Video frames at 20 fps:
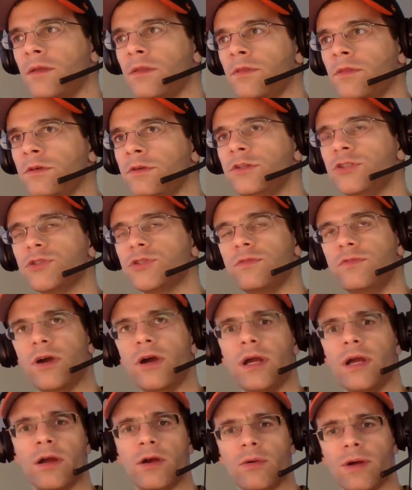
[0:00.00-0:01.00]
the usually
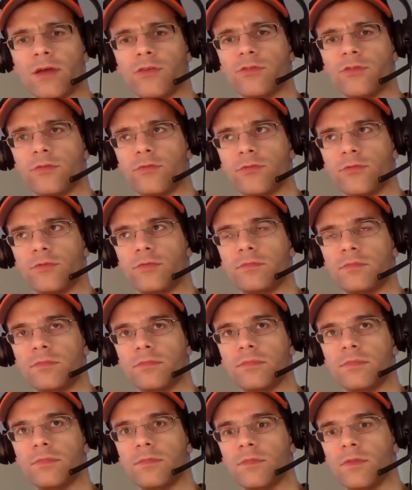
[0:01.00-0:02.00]
very aggressive
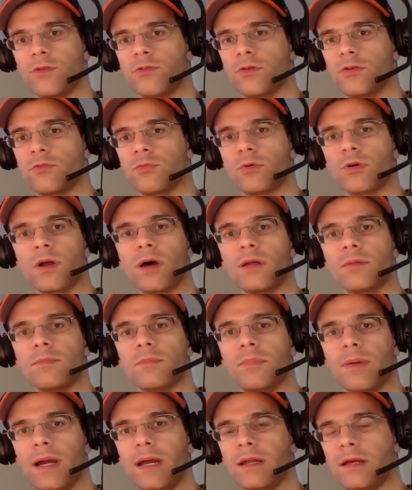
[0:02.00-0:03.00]
lizards were
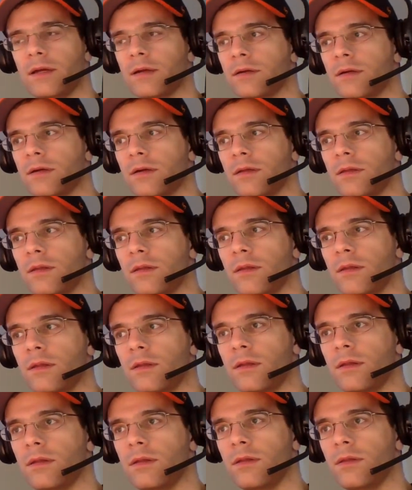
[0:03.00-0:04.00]
not biting
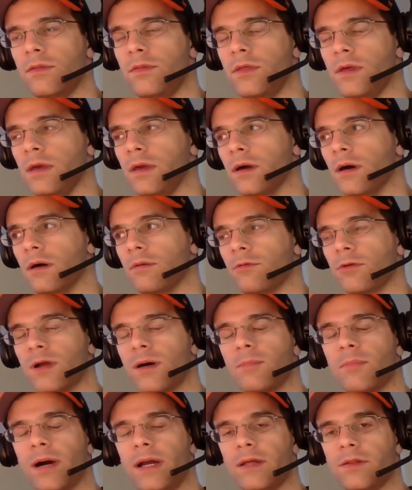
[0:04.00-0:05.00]
the uh, were
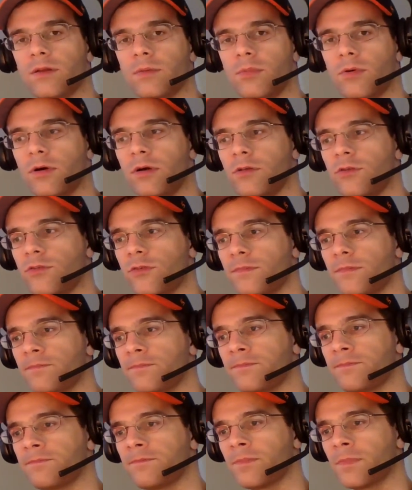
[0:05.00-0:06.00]
not biting the boys.
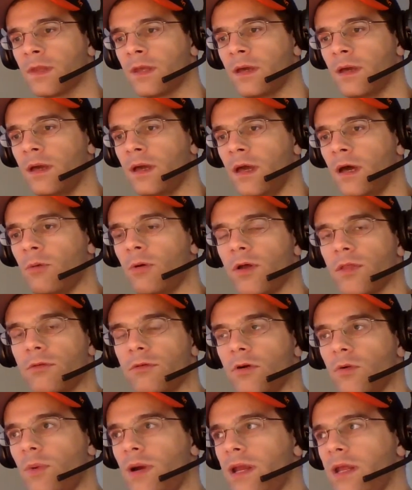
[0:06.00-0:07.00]
While they
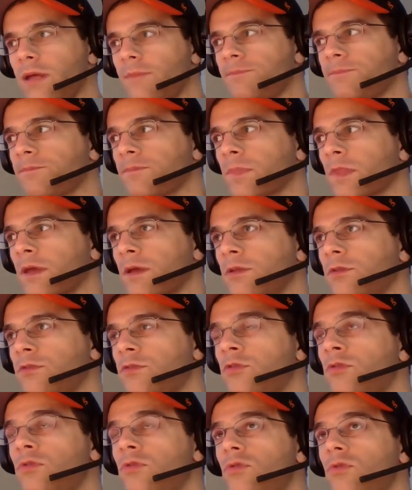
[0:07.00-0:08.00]
were waiting,
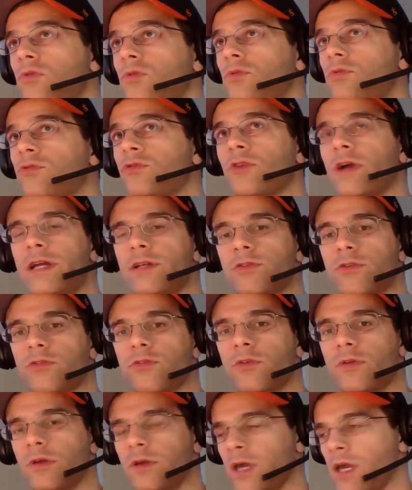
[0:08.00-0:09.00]
two
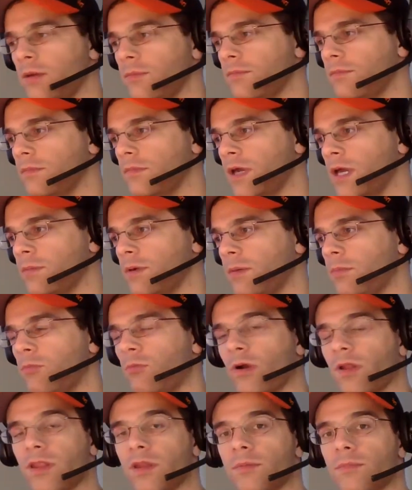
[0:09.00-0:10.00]
strangers came came up.
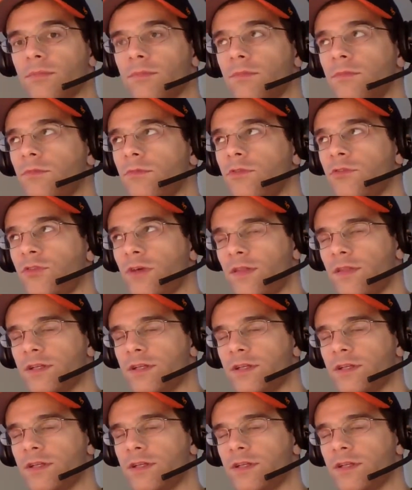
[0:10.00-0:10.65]
One of them said